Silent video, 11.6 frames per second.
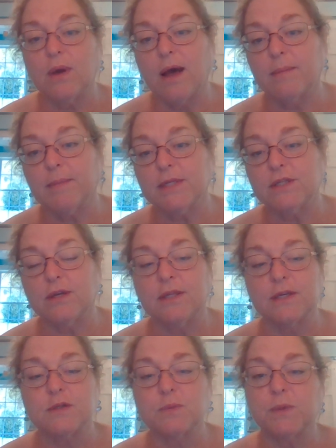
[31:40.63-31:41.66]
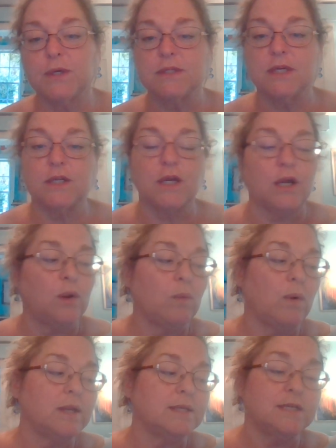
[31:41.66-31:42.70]
comments on this because I, I don't
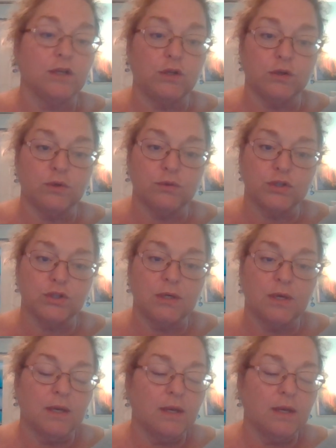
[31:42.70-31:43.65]
want a deluge.